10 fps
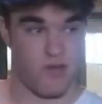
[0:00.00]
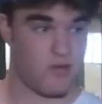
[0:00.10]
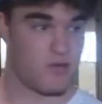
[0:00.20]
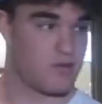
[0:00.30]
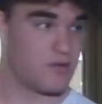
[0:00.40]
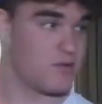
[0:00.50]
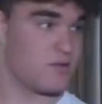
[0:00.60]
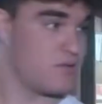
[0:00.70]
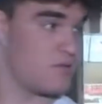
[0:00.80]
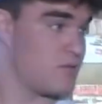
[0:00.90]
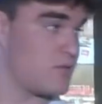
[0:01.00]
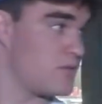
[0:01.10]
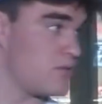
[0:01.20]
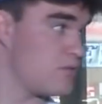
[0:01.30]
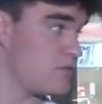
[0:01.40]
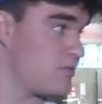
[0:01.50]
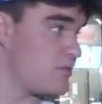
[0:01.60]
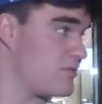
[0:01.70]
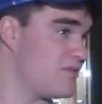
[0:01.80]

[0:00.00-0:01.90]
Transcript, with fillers: no. Said I'm with this bitch and she ain't come.